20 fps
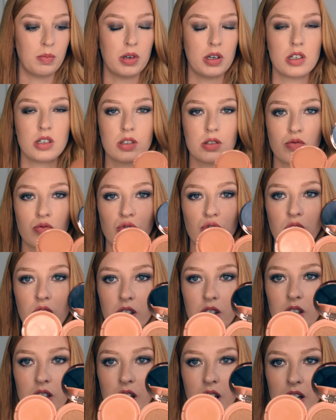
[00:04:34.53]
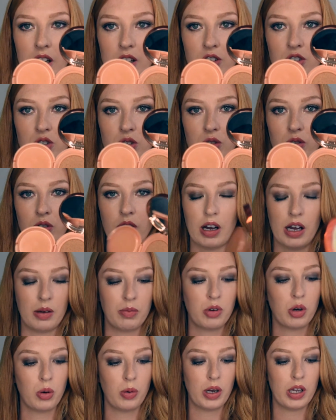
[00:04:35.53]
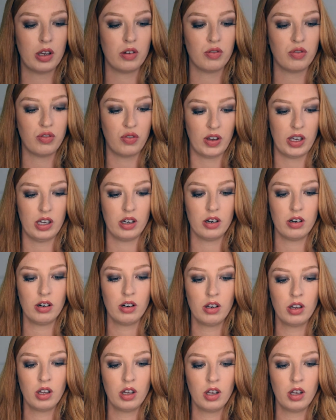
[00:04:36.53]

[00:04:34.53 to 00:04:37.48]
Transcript: But it's really natural and quite fair.